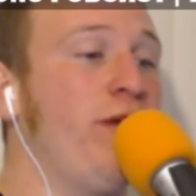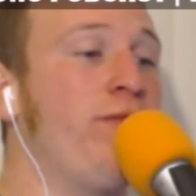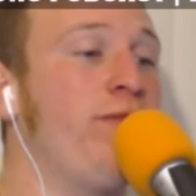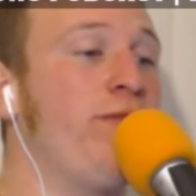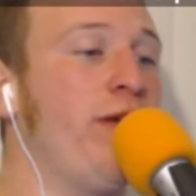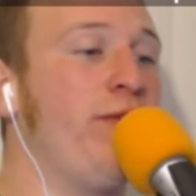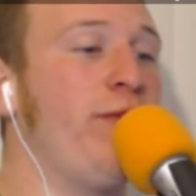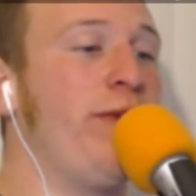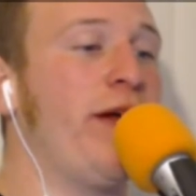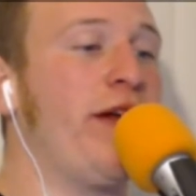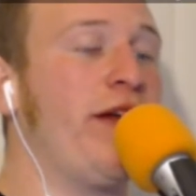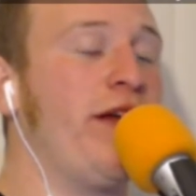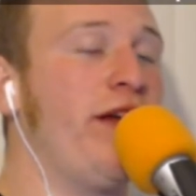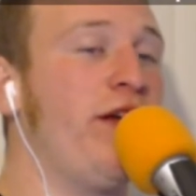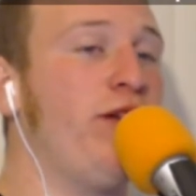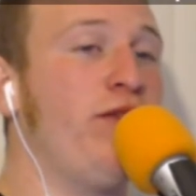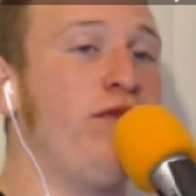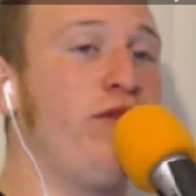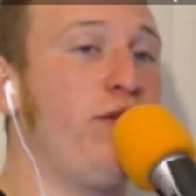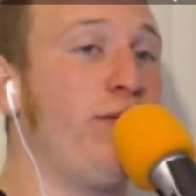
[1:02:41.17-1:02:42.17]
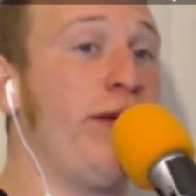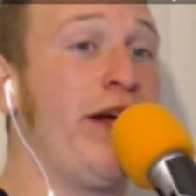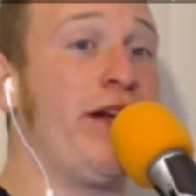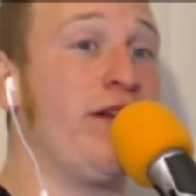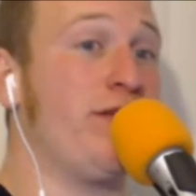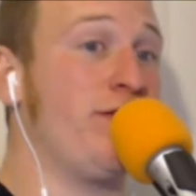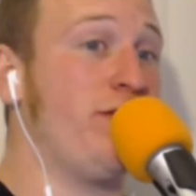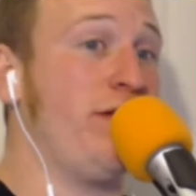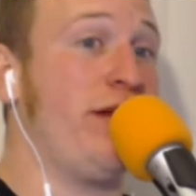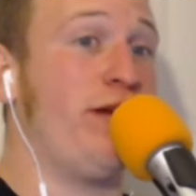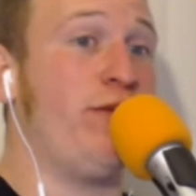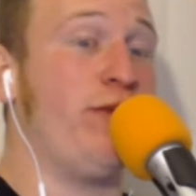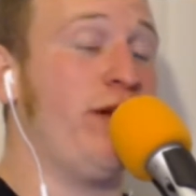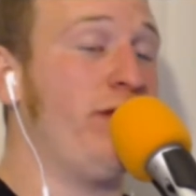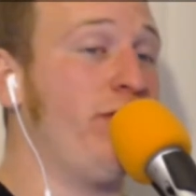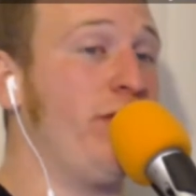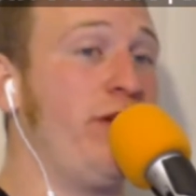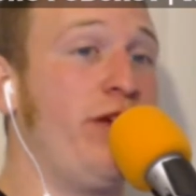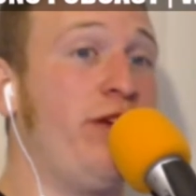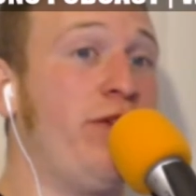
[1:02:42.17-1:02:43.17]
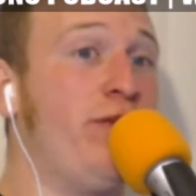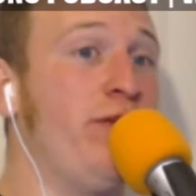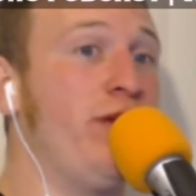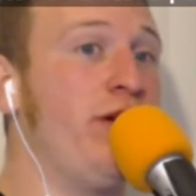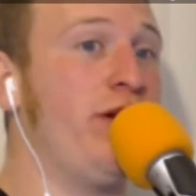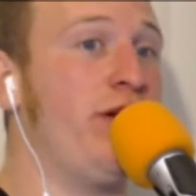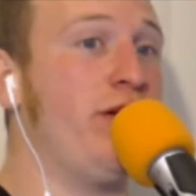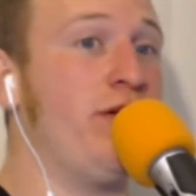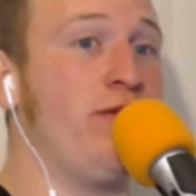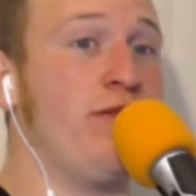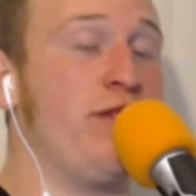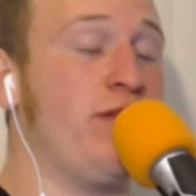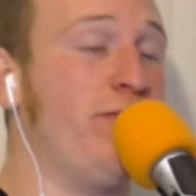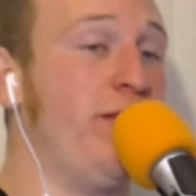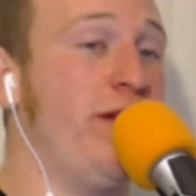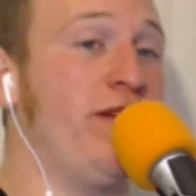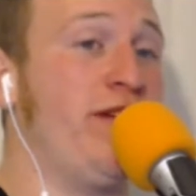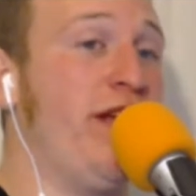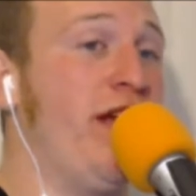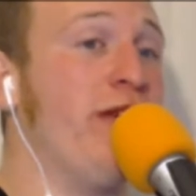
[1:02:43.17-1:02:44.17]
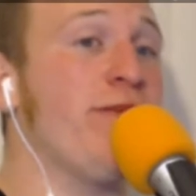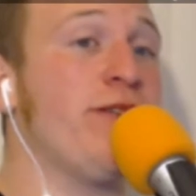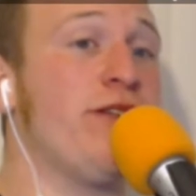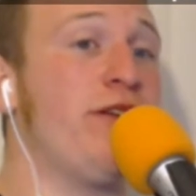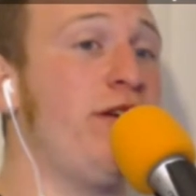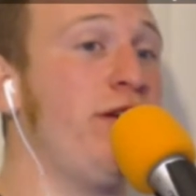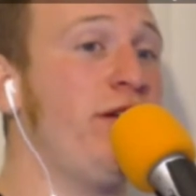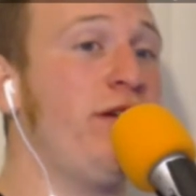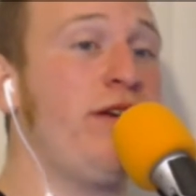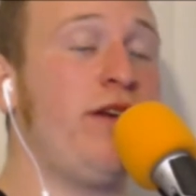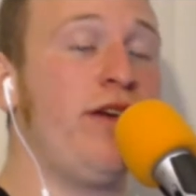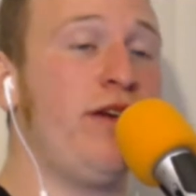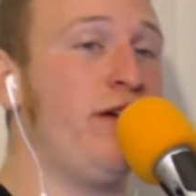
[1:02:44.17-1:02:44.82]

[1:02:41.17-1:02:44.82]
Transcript: paperback and Kindle formatting, so that whenever you uh, submit it to Amazon